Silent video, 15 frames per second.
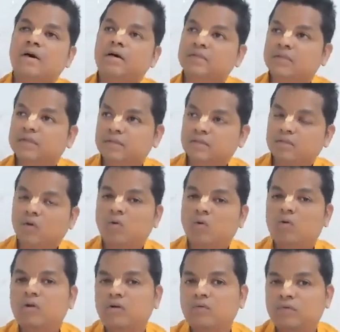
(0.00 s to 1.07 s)
And then the
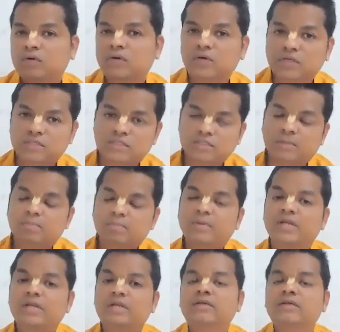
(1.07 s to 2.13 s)
whole world is
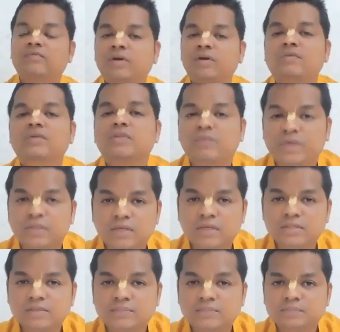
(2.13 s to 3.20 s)
completely filled with
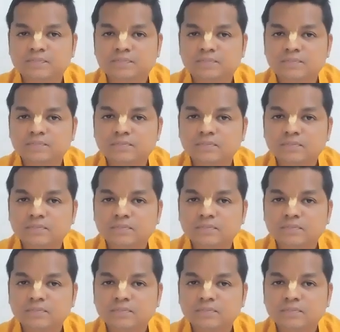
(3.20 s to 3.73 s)
Vedas,